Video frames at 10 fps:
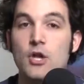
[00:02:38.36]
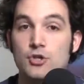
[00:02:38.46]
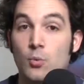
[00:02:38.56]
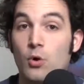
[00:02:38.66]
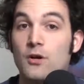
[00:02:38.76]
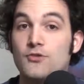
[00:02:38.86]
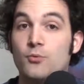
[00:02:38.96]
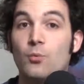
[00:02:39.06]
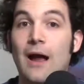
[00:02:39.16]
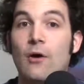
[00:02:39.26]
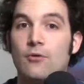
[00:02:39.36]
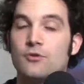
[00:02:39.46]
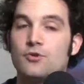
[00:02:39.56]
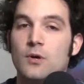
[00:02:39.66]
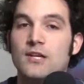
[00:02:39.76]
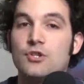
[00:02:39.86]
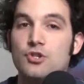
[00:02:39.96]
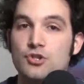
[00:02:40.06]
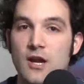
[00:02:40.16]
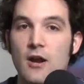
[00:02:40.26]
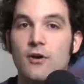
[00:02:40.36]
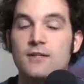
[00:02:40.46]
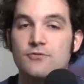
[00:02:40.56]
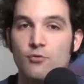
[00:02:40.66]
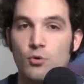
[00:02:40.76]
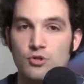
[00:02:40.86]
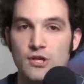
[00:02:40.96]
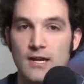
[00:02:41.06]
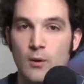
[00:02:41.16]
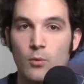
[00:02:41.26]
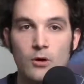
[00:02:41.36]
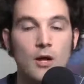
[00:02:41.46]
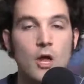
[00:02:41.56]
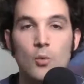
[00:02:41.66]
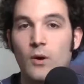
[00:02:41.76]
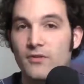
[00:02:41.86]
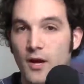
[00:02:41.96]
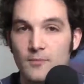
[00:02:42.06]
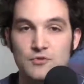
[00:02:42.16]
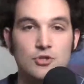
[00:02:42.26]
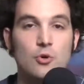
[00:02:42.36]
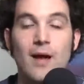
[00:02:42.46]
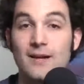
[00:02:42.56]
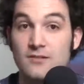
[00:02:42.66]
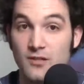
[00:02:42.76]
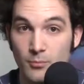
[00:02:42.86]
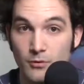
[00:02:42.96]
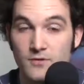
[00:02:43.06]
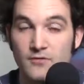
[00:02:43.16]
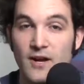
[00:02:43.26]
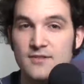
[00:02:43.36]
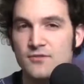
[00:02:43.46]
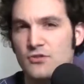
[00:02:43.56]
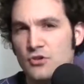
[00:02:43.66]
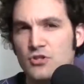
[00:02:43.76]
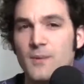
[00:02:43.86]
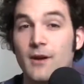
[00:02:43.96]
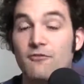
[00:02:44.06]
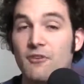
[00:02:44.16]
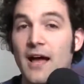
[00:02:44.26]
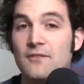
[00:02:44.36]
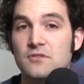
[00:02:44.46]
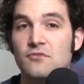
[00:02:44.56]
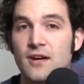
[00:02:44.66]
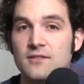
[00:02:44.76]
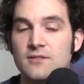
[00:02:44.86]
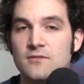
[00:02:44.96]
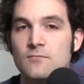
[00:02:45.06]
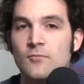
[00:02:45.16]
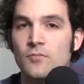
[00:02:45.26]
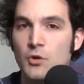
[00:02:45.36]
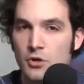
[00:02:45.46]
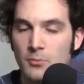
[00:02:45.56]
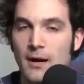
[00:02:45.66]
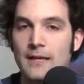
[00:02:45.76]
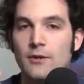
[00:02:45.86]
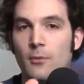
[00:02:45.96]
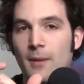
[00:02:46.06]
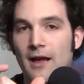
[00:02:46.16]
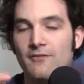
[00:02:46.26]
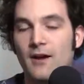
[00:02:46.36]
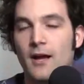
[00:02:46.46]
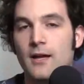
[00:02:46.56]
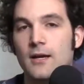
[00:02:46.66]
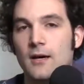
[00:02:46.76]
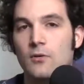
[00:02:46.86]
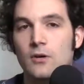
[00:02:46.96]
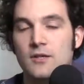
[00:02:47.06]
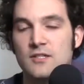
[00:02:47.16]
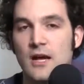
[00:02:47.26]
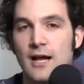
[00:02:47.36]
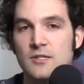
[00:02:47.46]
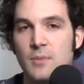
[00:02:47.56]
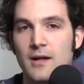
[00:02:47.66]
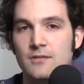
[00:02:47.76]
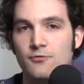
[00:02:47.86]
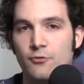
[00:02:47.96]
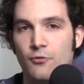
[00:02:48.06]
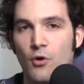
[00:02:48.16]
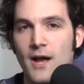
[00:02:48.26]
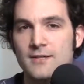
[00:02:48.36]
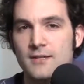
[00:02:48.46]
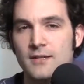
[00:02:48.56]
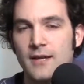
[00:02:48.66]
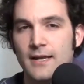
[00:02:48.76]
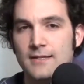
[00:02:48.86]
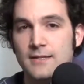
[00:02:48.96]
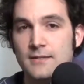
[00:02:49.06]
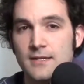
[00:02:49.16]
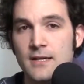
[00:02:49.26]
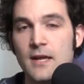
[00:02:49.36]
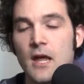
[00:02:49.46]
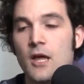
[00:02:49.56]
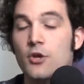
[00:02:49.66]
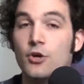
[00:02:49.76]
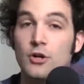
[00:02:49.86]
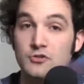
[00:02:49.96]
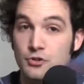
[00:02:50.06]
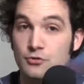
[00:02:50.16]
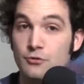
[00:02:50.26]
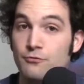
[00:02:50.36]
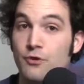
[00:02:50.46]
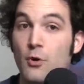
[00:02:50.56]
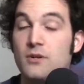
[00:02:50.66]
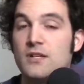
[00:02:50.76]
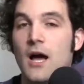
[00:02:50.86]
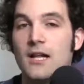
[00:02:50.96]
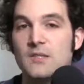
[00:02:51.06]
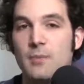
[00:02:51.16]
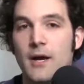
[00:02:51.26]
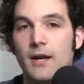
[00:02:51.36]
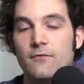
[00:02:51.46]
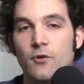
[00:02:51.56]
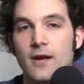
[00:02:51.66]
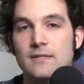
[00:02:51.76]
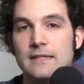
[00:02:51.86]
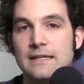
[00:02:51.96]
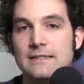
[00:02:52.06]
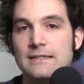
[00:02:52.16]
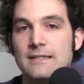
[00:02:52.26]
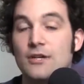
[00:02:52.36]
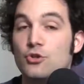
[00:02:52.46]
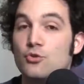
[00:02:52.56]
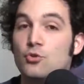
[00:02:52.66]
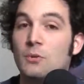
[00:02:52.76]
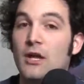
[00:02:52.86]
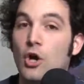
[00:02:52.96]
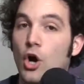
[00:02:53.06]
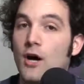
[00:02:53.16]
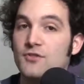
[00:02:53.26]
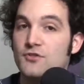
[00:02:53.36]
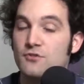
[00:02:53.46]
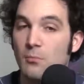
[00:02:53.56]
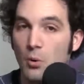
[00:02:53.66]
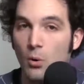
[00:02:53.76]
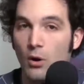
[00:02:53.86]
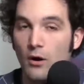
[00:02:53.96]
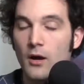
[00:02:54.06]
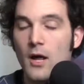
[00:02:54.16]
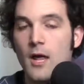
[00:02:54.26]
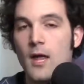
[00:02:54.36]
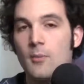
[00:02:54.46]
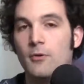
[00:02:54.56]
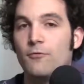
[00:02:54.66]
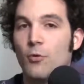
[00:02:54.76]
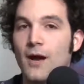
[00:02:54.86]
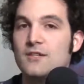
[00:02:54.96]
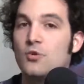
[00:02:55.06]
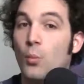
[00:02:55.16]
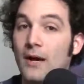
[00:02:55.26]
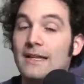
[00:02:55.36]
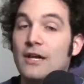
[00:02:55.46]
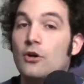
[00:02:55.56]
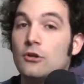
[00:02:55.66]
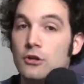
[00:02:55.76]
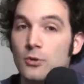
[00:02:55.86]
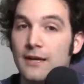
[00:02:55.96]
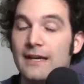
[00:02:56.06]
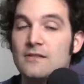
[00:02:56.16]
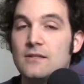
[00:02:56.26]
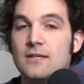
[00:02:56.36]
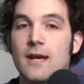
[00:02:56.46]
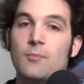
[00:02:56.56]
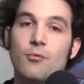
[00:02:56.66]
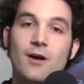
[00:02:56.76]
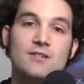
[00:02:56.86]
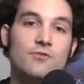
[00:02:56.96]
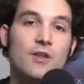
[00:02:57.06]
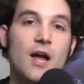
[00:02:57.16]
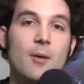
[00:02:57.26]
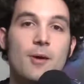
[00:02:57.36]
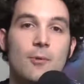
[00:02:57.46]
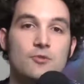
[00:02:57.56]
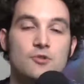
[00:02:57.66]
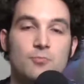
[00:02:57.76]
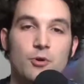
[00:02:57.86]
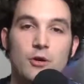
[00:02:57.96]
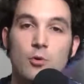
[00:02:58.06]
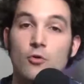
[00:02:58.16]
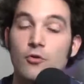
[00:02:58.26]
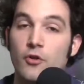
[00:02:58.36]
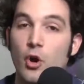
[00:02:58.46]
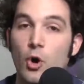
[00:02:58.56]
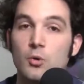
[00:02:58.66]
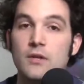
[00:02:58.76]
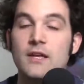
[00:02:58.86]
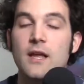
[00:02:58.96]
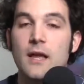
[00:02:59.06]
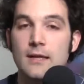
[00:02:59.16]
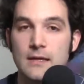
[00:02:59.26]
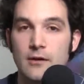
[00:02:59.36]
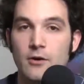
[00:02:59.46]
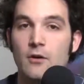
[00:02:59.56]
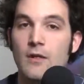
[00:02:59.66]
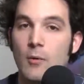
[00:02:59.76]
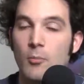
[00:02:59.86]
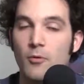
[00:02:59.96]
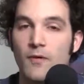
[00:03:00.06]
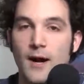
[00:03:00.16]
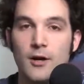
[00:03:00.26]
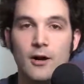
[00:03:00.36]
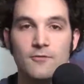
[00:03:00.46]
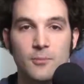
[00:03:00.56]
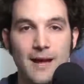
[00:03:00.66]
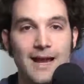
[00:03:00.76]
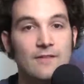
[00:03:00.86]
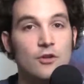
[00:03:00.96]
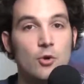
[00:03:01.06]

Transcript: to work as a router, so it can share its 4G network with up to X number of devices. It's usually about 5 devices. You can buy little MiFi hotspots for Verizon and AT&T. You can also use your phone as a hotspot on Verizon and AT&T. It usually costs more, but Verizon will include it in the data price for the iPad, which is pretty cool. They're the only carrier that will provide it off the bat in the